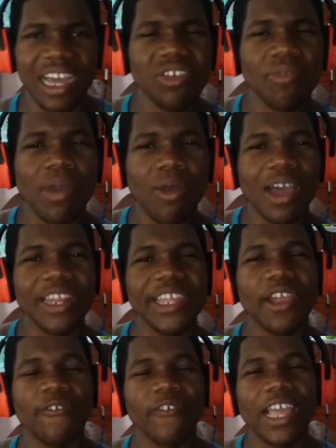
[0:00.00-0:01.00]
and number one,
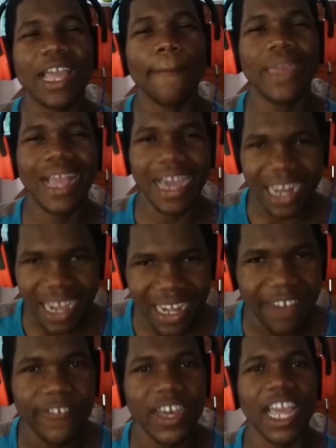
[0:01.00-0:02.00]
your fire bigger than
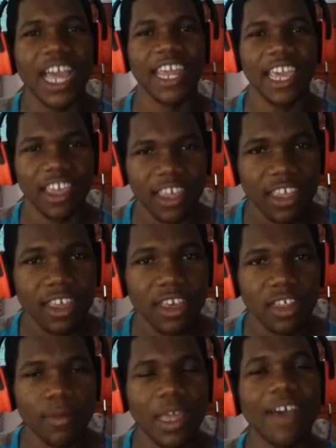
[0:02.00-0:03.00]
the fire there.
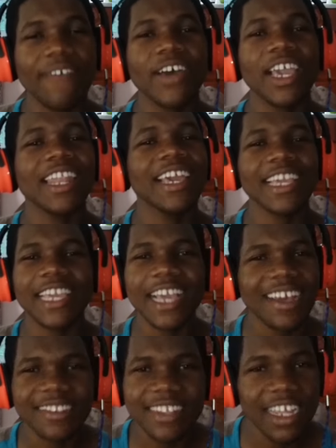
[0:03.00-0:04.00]
But the fire they
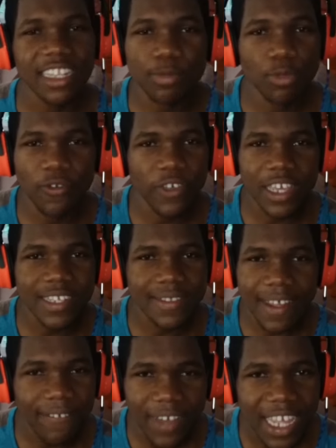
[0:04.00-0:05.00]
can't size up to fierce
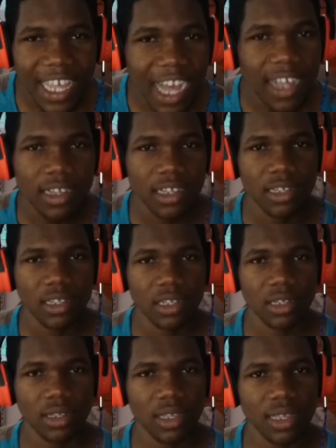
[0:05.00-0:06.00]
a fire.
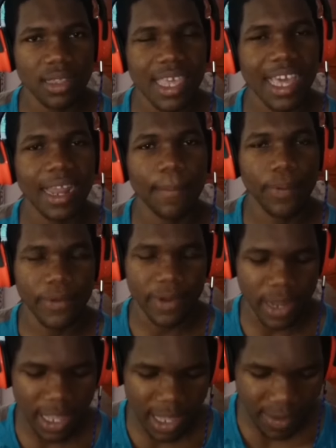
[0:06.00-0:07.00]
You see all the
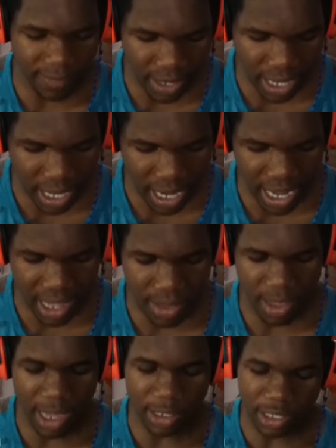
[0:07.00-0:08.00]
pre-evening head and you
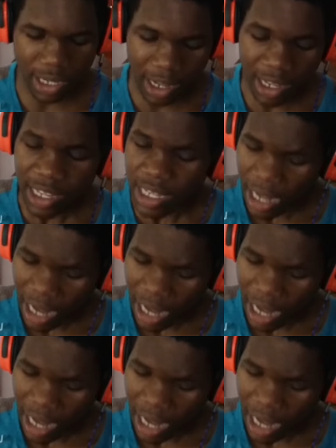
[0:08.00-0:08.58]
say, Sha,